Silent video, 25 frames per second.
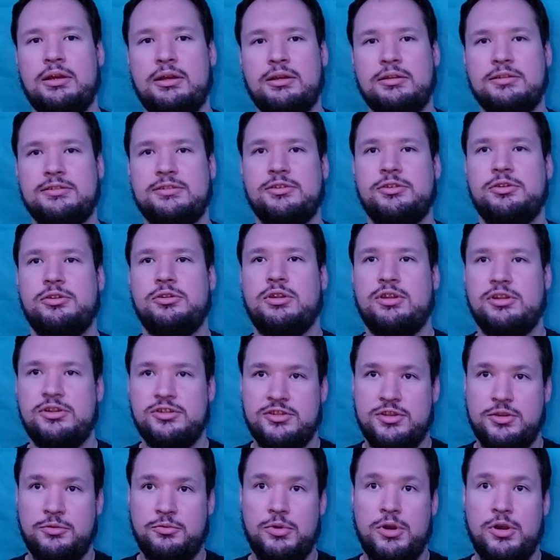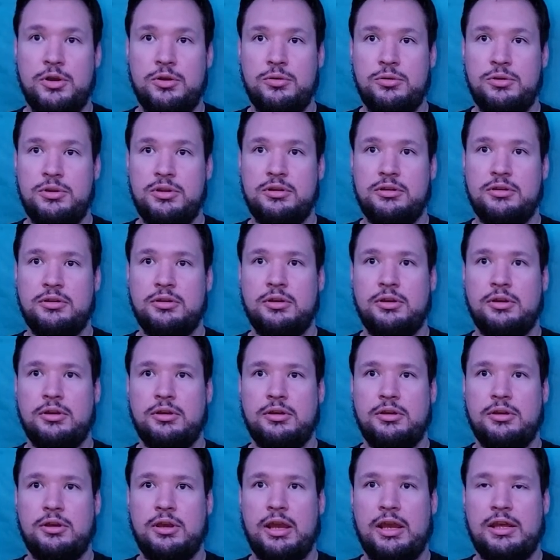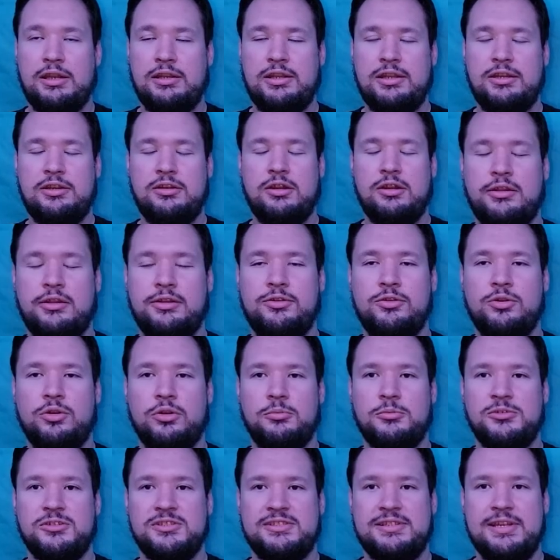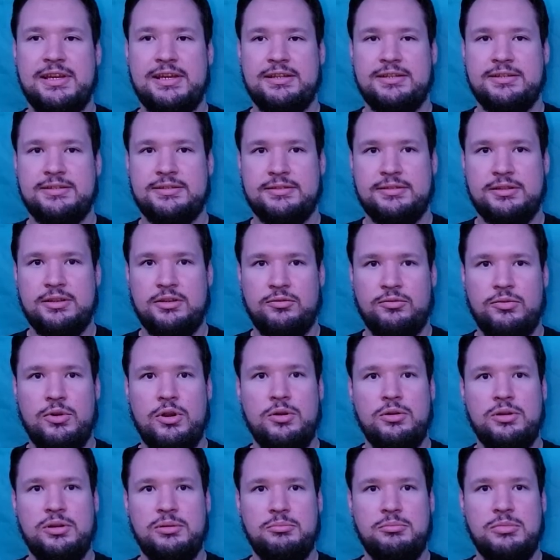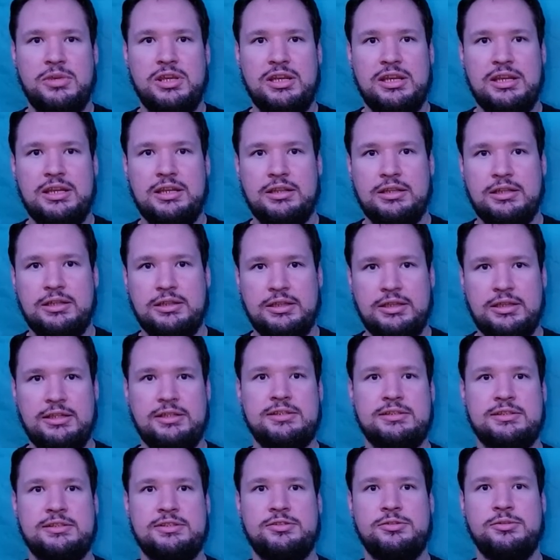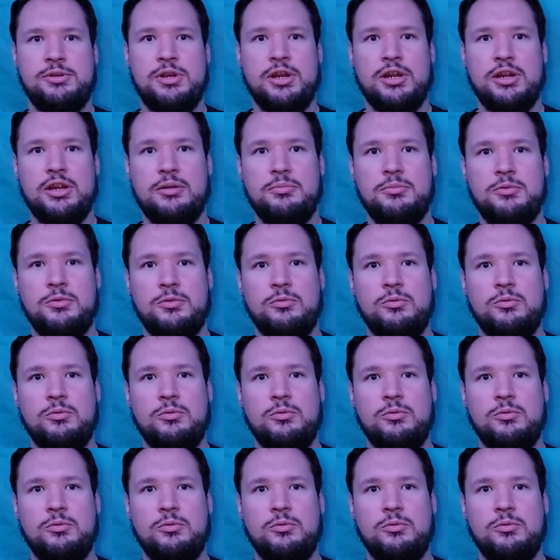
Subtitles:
So there's the road, and then normal states, a road immediately leads to curb.